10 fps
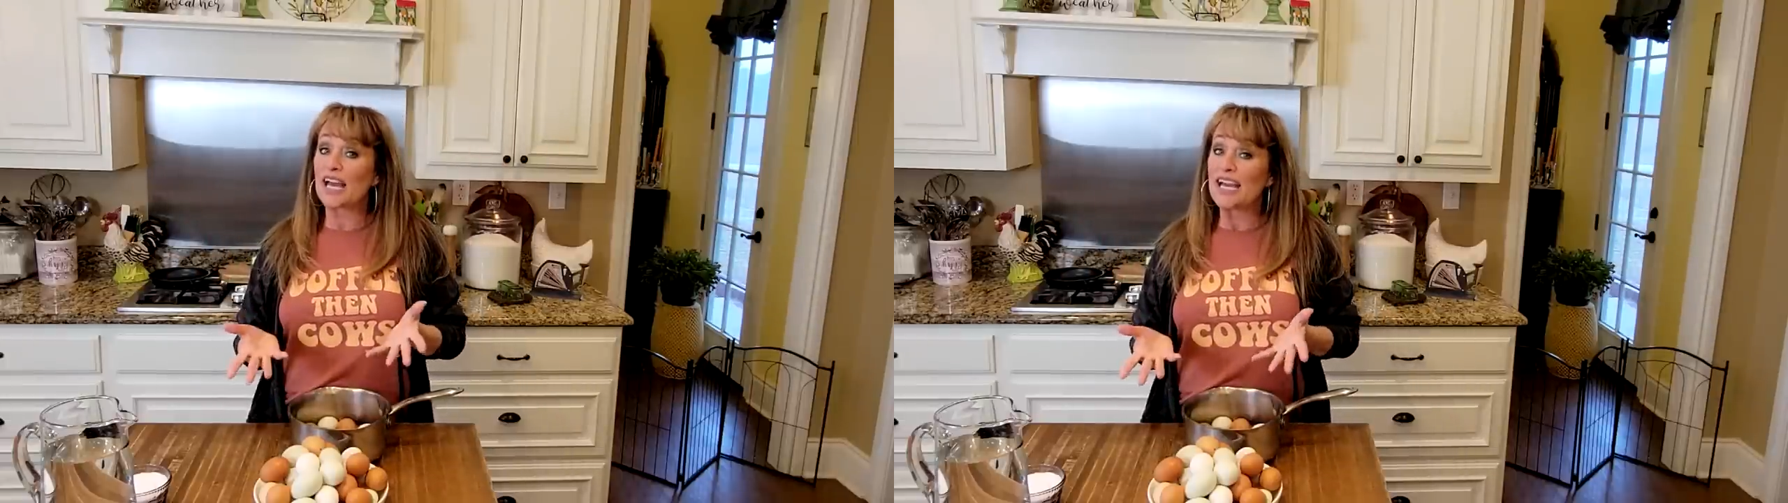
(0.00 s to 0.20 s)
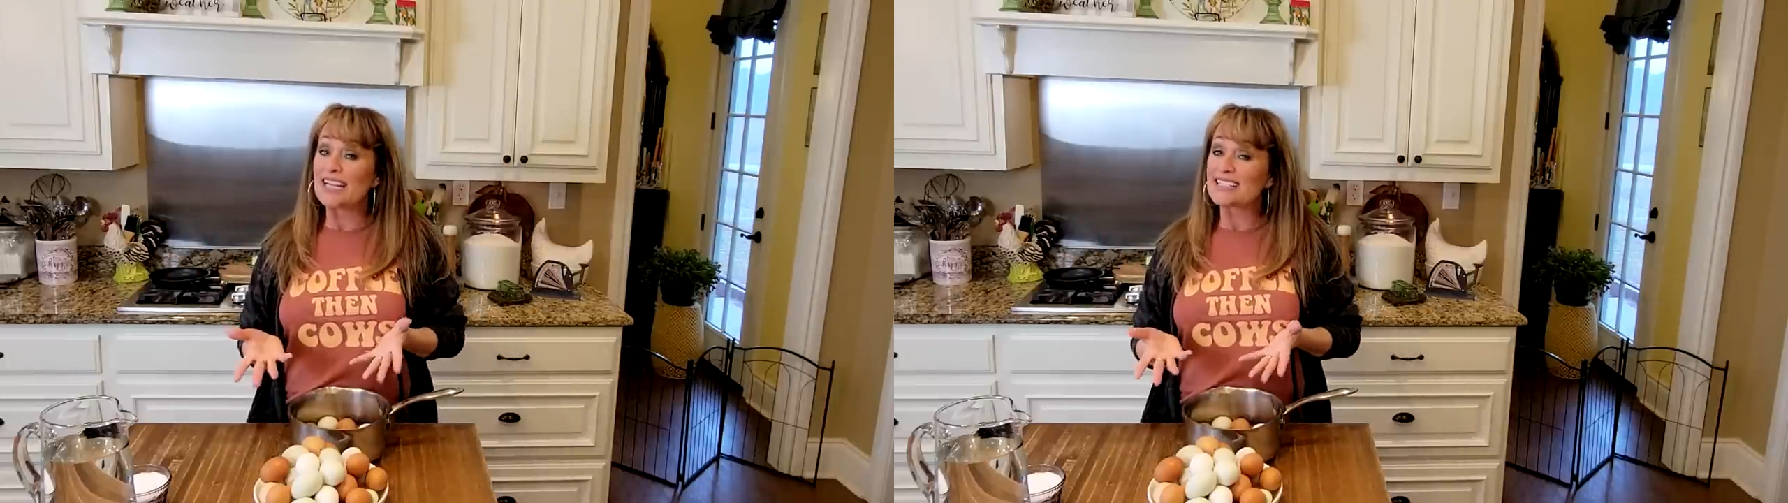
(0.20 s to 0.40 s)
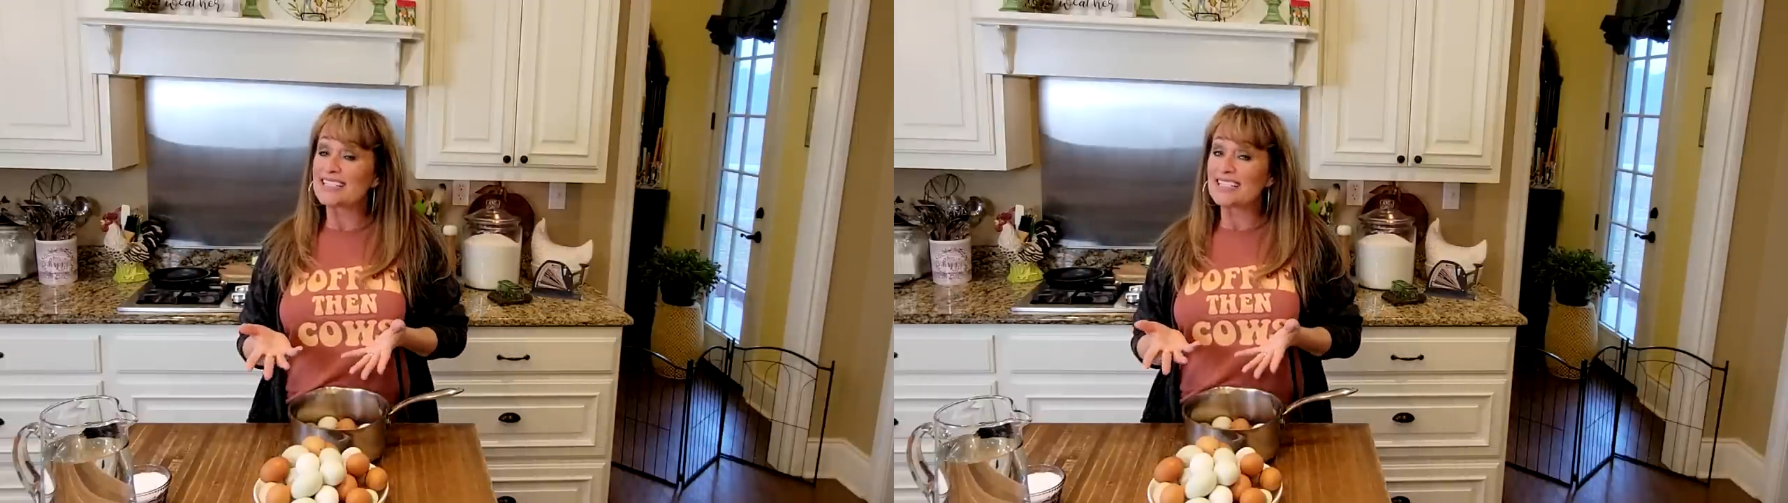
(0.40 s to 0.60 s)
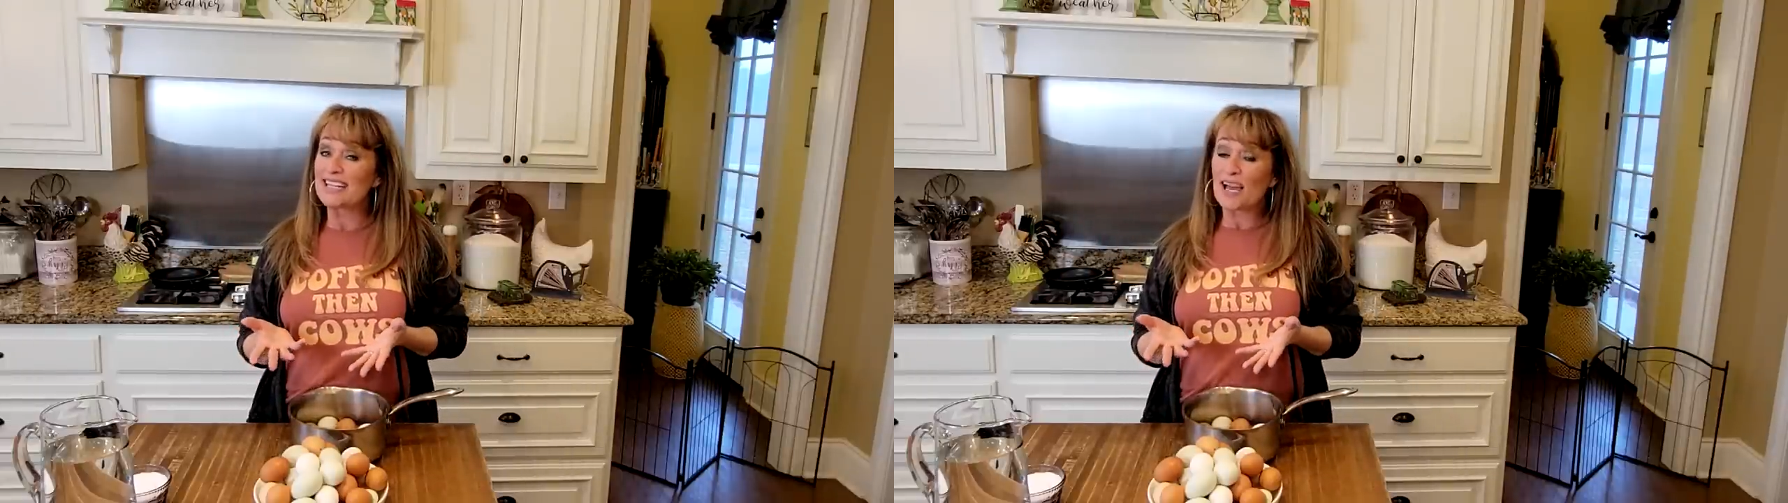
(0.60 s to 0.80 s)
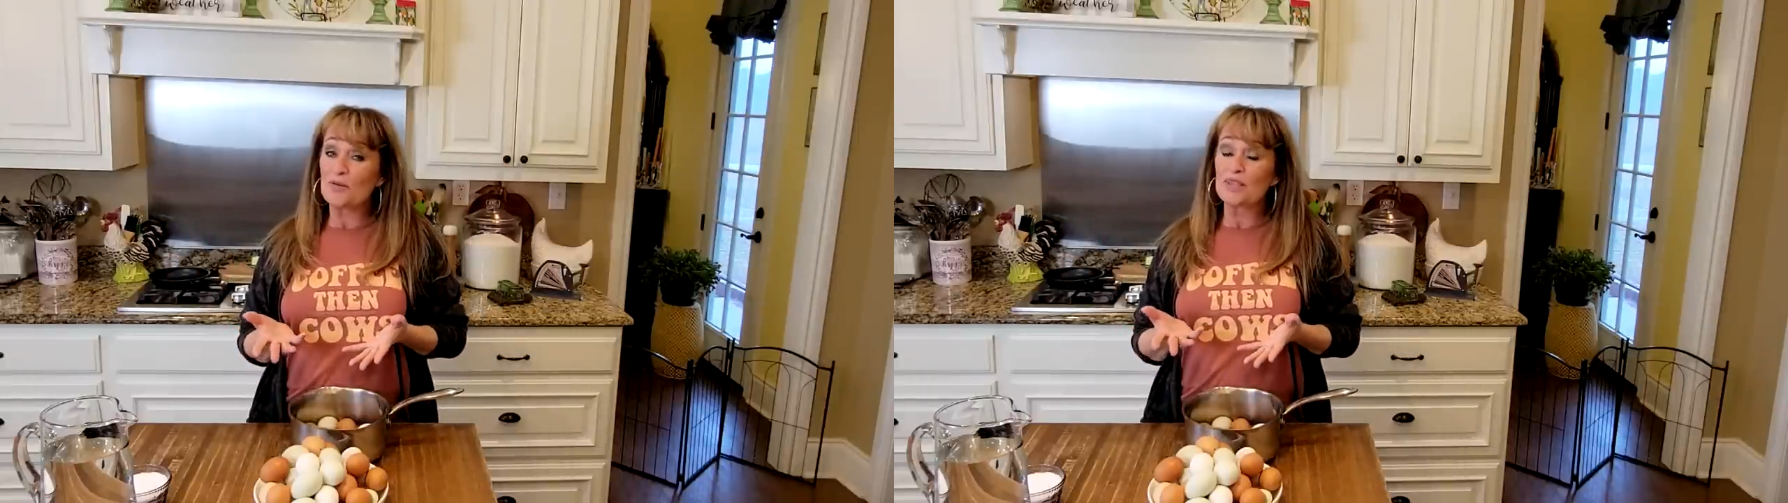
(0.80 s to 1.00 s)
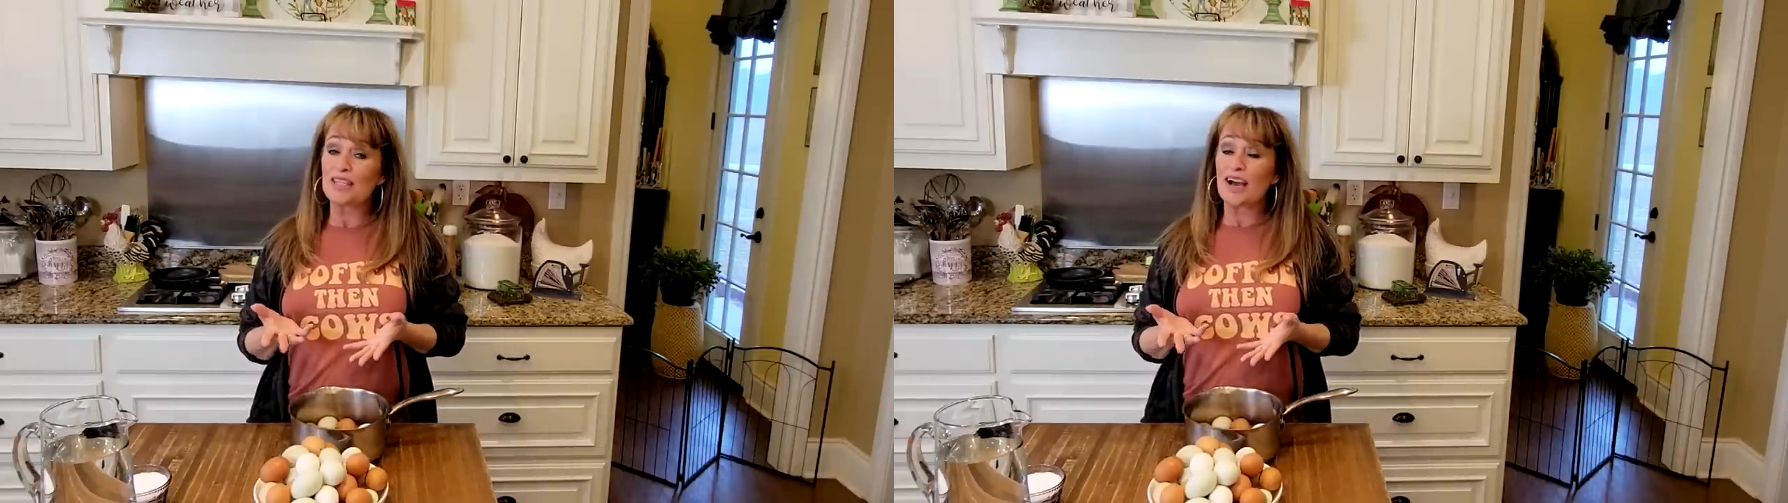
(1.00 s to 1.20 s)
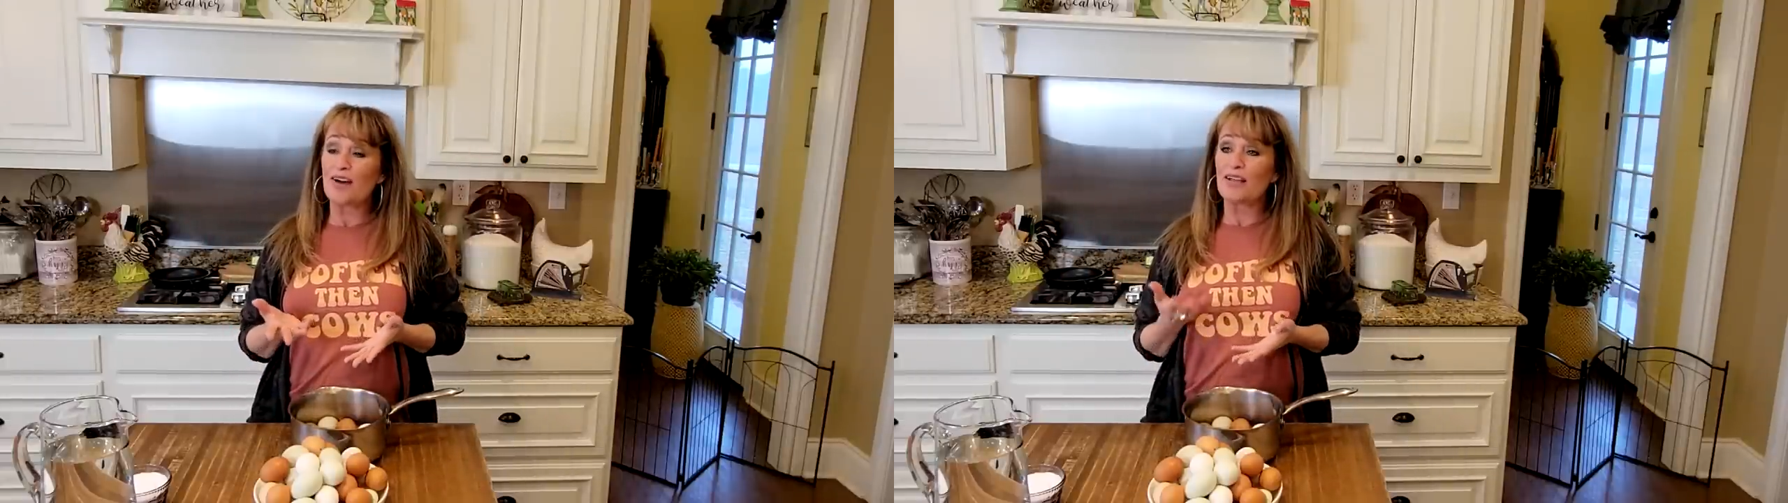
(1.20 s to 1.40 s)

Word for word: eggs today with y'all.